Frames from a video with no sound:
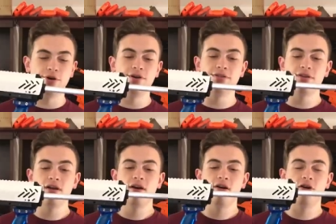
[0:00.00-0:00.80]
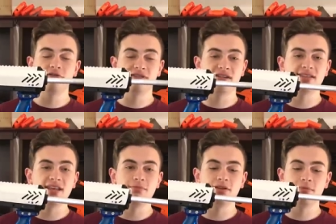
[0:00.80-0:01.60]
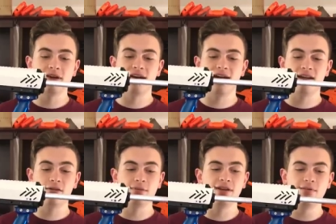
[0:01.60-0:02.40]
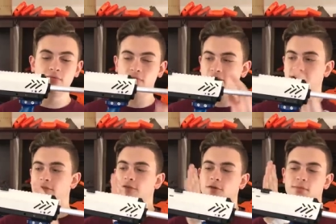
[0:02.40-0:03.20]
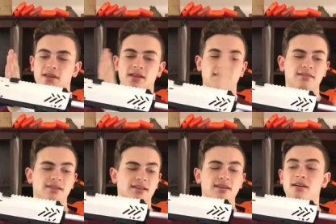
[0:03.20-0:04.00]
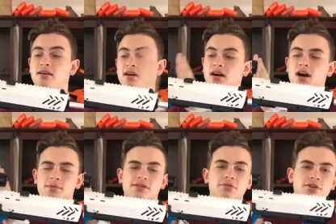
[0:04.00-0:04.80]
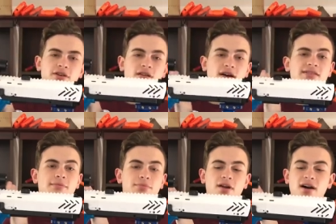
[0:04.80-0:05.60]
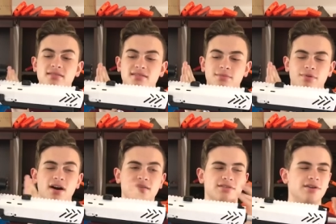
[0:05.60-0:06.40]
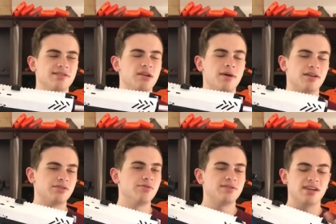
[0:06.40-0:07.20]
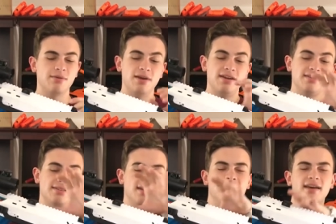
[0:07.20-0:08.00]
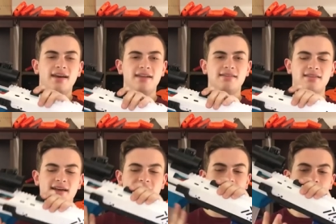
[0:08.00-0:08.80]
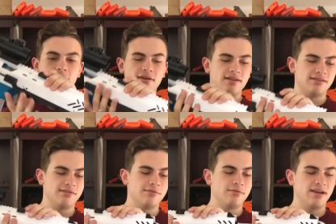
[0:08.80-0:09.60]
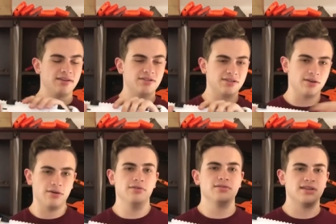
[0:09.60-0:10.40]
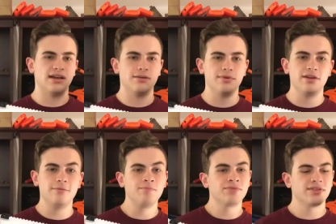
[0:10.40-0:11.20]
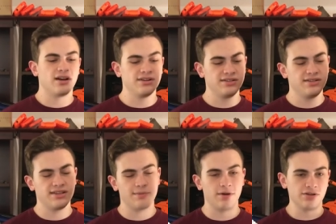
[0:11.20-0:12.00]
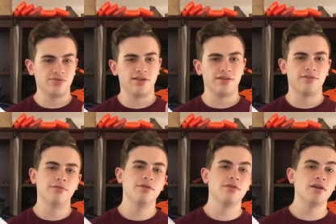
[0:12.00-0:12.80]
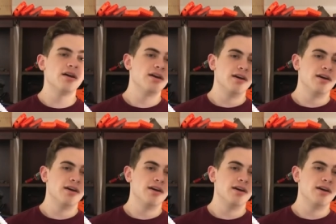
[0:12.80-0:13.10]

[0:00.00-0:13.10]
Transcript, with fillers: worth of 16mm aluminium running from here to here. I'm still utilizing brass. The brass goes in about 2 centimeters into the alu until it just goes aluminium. I just did that by drilling through,